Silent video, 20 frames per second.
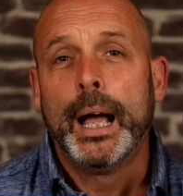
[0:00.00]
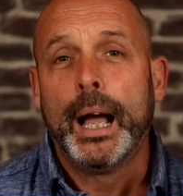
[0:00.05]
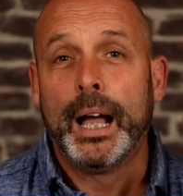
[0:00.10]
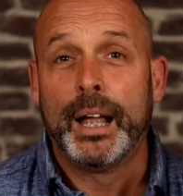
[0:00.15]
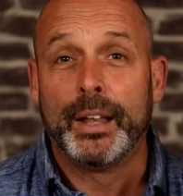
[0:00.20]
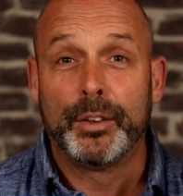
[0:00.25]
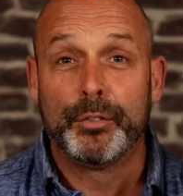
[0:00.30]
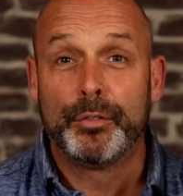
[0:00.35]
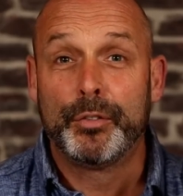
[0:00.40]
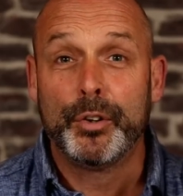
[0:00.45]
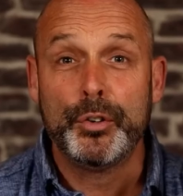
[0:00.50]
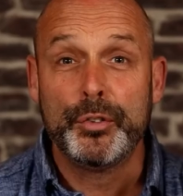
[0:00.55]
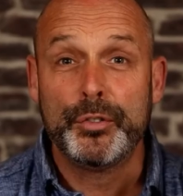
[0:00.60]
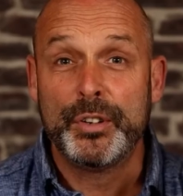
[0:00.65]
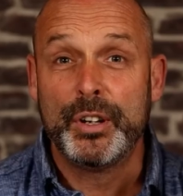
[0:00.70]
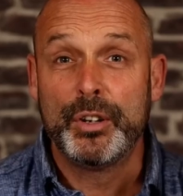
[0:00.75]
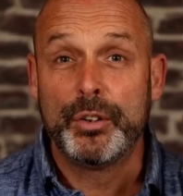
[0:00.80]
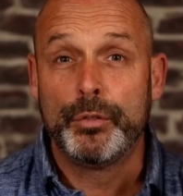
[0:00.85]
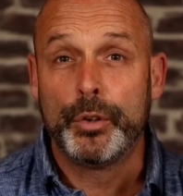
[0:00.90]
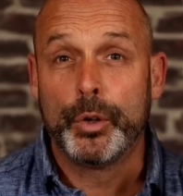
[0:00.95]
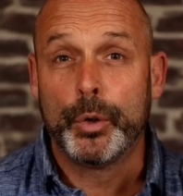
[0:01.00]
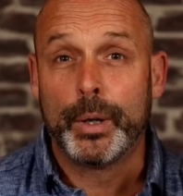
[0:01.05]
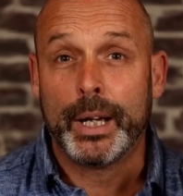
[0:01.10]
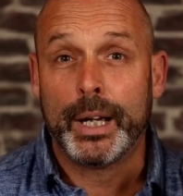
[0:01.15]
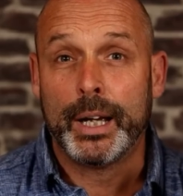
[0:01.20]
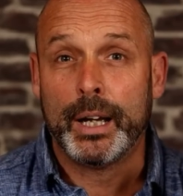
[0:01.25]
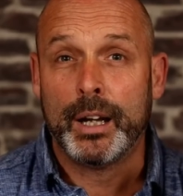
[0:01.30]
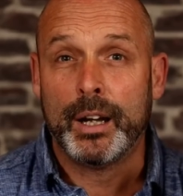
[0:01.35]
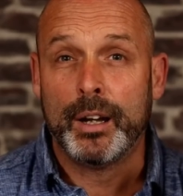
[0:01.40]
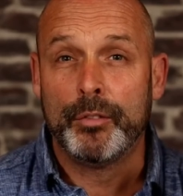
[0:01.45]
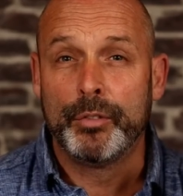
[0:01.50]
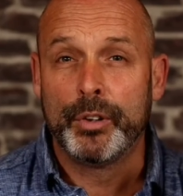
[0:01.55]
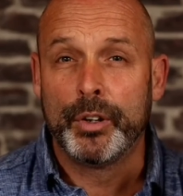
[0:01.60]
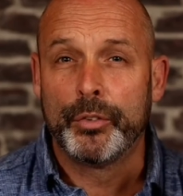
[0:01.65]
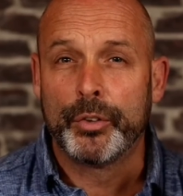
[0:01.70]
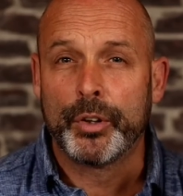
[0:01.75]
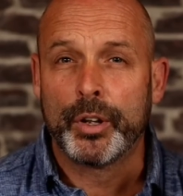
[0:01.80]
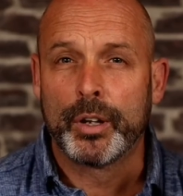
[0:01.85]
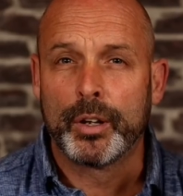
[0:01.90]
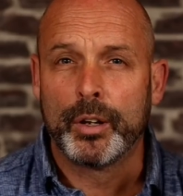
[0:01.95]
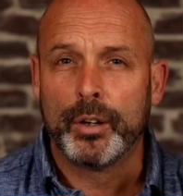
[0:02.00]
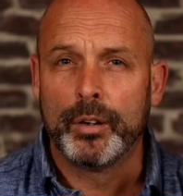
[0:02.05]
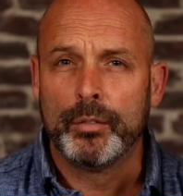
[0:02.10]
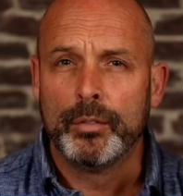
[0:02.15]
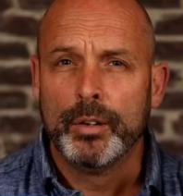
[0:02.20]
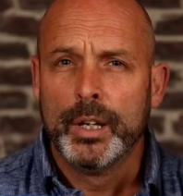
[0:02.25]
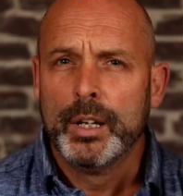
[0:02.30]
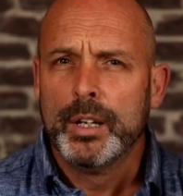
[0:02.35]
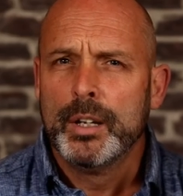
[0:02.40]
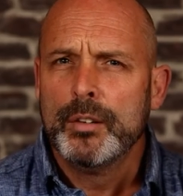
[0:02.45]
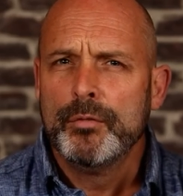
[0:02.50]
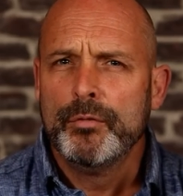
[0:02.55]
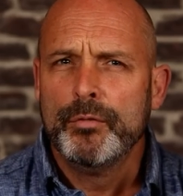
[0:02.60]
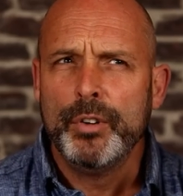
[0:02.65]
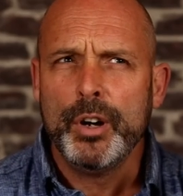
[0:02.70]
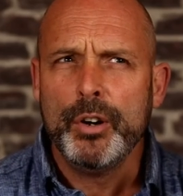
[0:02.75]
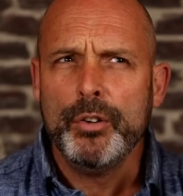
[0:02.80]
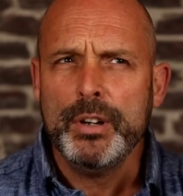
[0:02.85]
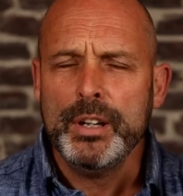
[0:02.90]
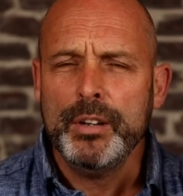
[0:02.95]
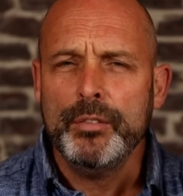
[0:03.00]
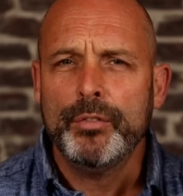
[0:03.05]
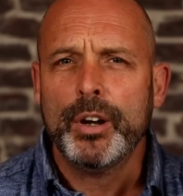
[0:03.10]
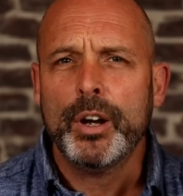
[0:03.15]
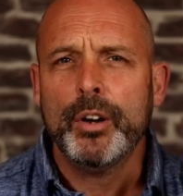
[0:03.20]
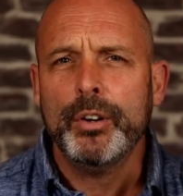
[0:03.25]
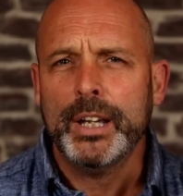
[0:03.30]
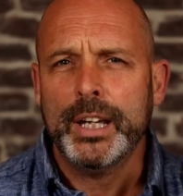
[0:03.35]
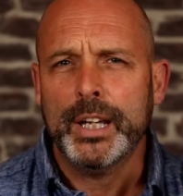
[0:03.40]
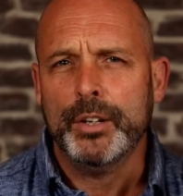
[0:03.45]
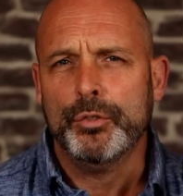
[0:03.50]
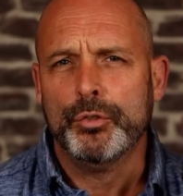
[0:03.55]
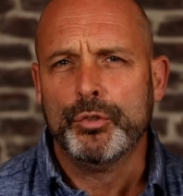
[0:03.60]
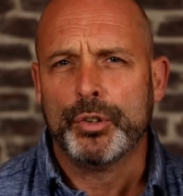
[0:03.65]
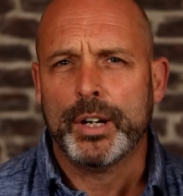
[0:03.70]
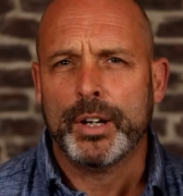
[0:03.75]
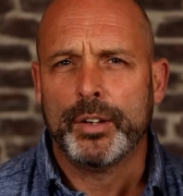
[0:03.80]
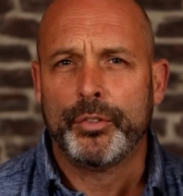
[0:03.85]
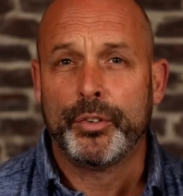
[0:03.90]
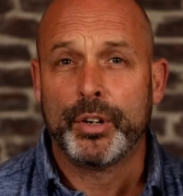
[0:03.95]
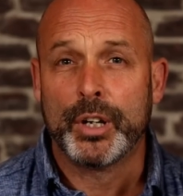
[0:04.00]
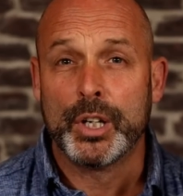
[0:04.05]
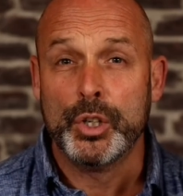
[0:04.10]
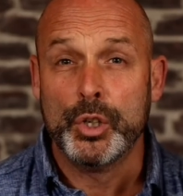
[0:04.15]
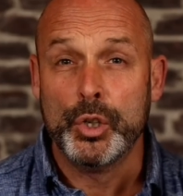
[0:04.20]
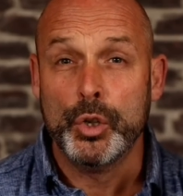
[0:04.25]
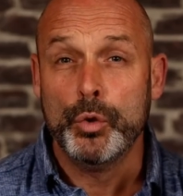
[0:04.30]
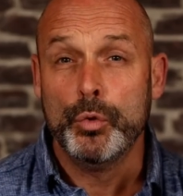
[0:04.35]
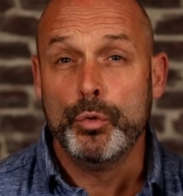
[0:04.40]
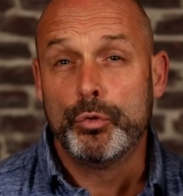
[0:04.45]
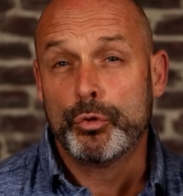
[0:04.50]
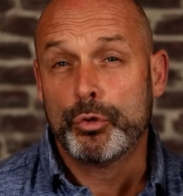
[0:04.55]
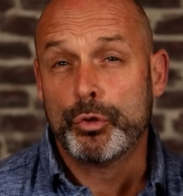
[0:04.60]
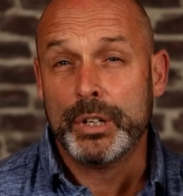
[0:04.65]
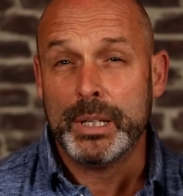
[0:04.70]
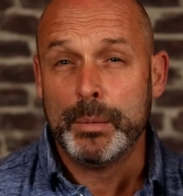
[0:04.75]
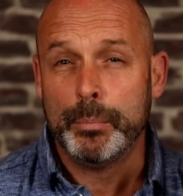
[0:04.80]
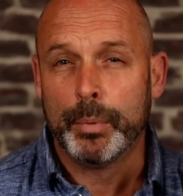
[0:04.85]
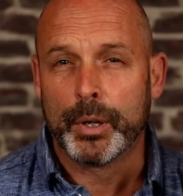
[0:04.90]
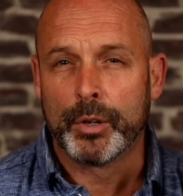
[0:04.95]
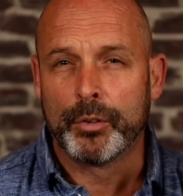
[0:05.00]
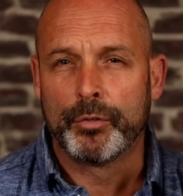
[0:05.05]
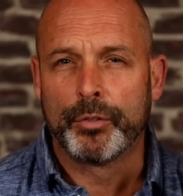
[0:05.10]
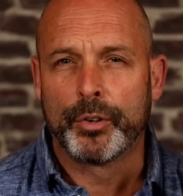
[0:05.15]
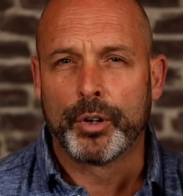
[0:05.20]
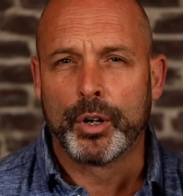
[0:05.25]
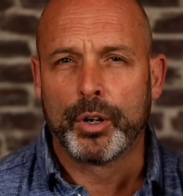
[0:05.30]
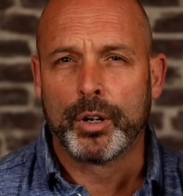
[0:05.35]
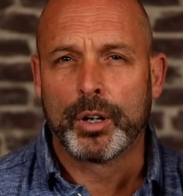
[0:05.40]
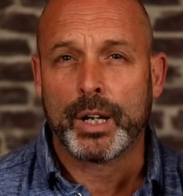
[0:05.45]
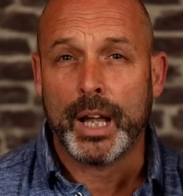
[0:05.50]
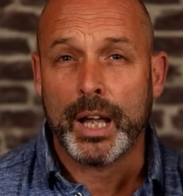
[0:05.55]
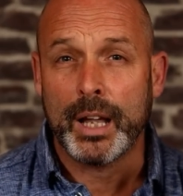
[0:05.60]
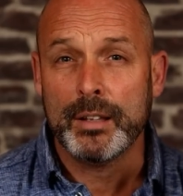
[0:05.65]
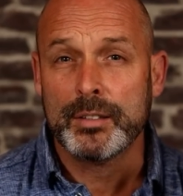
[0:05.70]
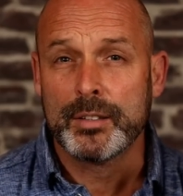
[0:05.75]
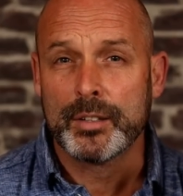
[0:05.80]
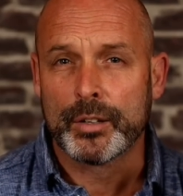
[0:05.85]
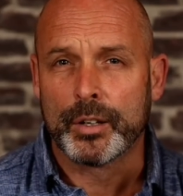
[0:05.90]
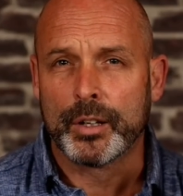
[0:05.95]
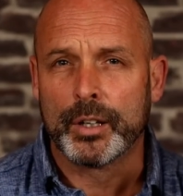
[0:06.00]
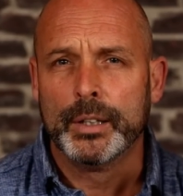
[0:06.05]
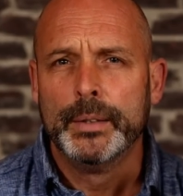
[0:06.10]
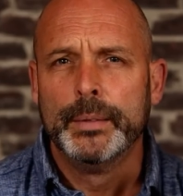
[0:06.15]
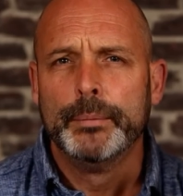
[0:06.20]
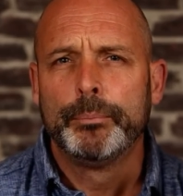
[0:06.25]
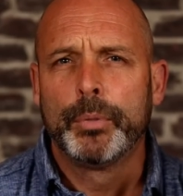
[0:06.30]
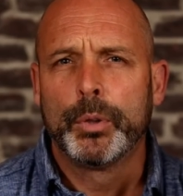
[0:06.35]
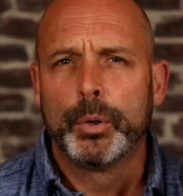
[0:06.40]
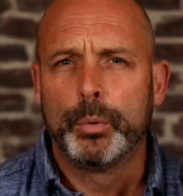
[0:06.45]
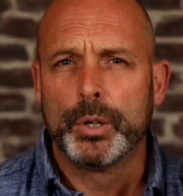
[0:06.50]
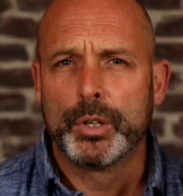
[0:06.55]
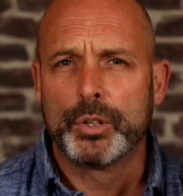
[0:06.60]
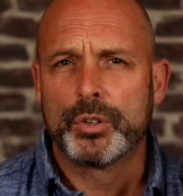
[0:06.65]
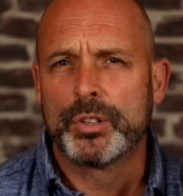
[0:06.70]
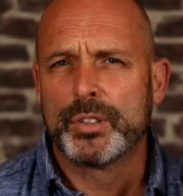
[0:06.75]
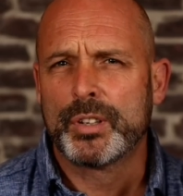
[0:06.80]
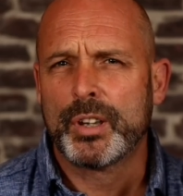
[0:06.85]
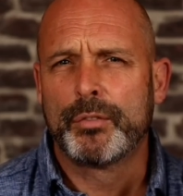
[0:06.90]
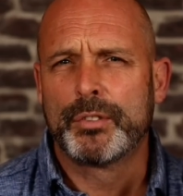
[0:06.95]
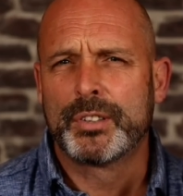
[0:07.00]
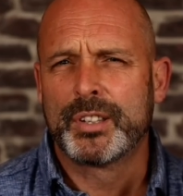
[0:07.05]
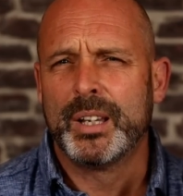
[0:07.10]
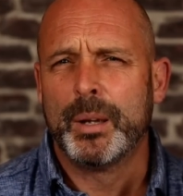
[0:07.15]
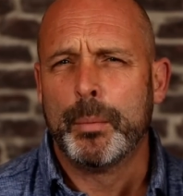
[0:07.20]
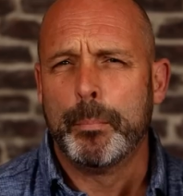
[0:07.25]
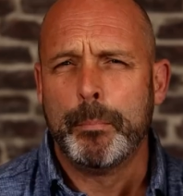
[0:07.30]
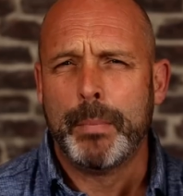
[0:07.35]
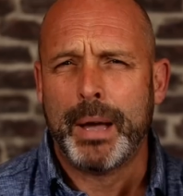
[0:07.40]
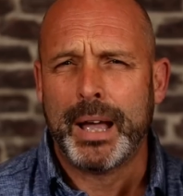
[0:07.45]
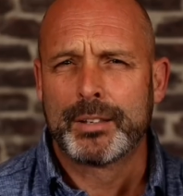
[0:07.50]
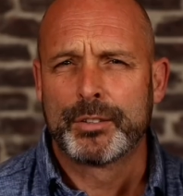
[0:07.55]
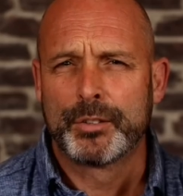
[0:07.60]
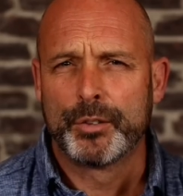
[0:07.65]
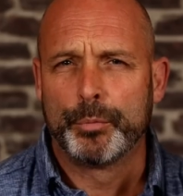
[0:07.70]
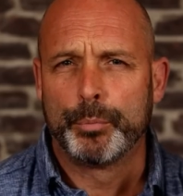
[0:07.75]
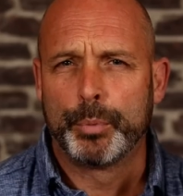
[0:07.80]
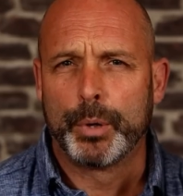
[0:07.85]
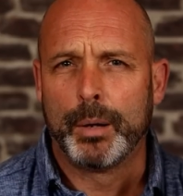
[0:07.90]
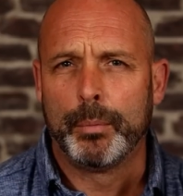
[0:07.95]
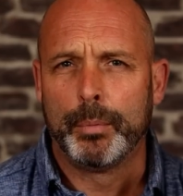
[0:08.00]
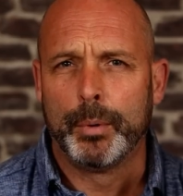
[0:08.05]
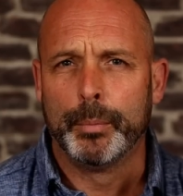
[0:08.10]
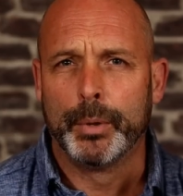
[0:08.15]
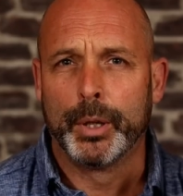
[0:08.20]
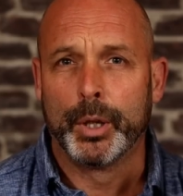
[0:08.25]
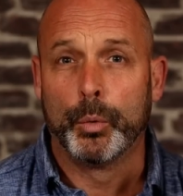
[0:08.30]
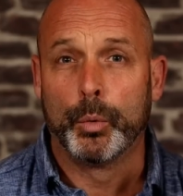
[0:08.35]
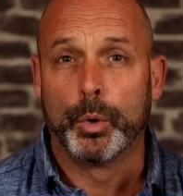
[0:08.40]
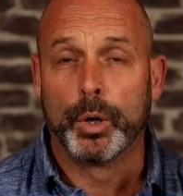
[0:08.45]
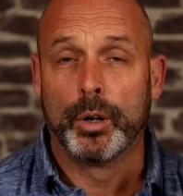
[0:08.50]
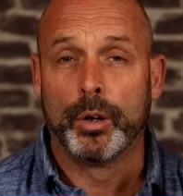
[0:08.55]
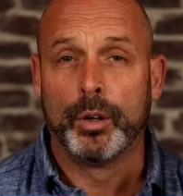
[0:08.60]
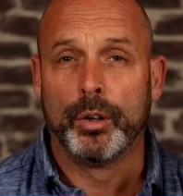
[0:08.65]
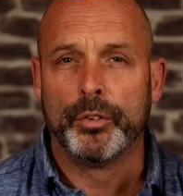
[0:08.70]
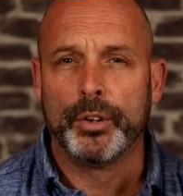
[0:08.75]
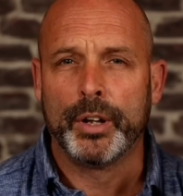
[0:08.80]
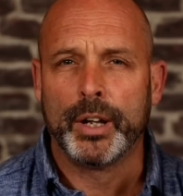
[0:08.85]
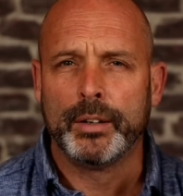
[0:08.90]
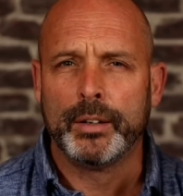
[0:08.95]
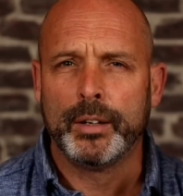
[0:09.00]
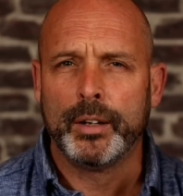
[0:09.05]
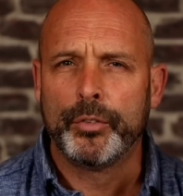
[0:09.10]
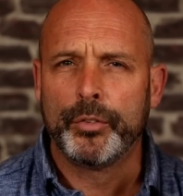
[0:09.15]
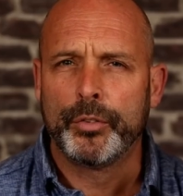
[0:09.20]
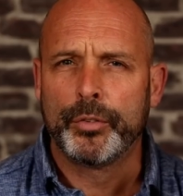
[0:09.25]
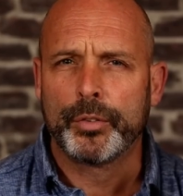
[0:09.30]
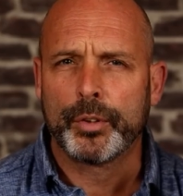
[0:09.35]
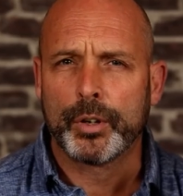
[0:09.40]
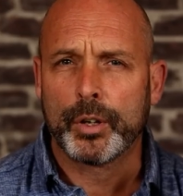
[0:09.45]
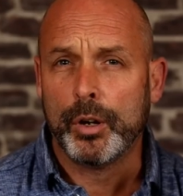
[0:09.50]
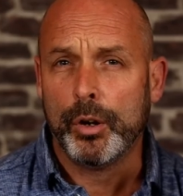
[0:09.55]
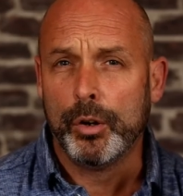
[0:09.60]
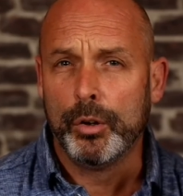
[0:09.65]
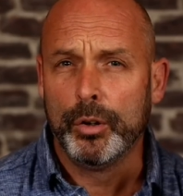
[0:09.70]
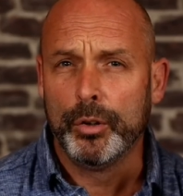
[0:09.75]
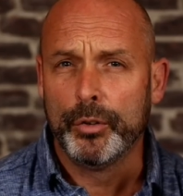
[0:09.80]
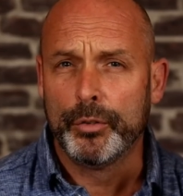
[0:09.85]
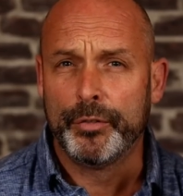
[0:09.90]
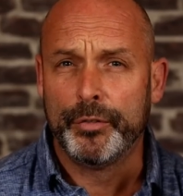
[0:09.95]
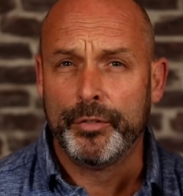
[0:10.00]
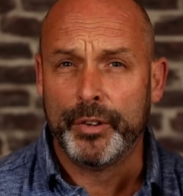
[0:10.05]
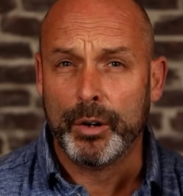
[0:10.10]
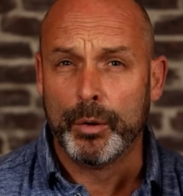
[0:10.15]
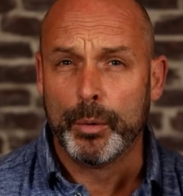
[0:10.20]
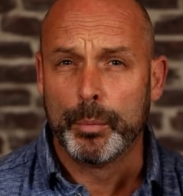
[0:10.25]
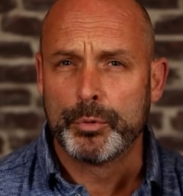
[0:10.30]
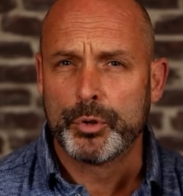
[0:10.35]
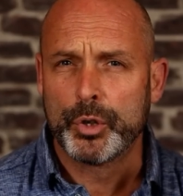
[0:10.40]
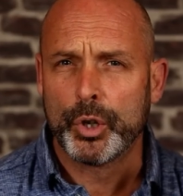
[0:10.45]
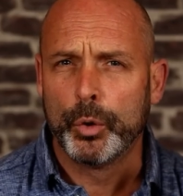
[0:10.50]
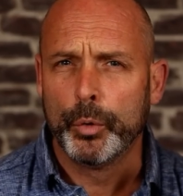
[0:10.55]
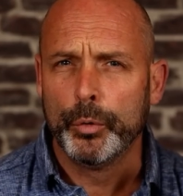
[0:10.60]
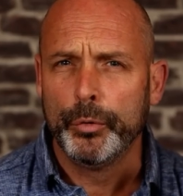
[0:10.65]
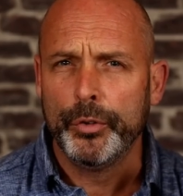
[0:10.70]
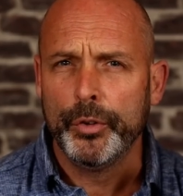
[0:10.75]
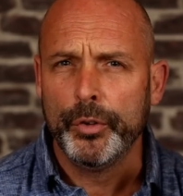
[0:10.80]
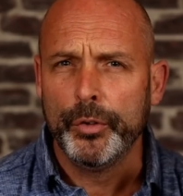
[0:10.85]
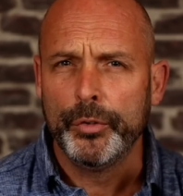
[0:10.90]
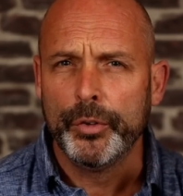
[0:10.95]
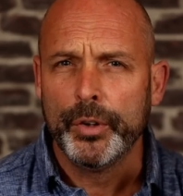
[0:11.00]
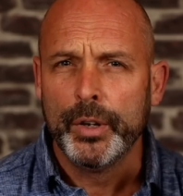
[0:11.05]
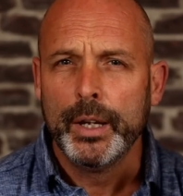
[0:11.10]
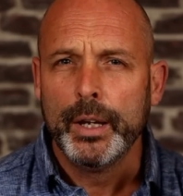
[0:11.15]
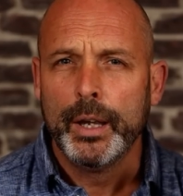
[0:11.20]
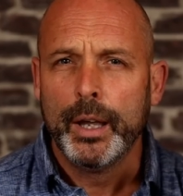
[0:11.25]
And the first interview I have is on a very, very interesting new treatment for cancer, which is obviously a massive problem in the world. And it's called ferroptosis,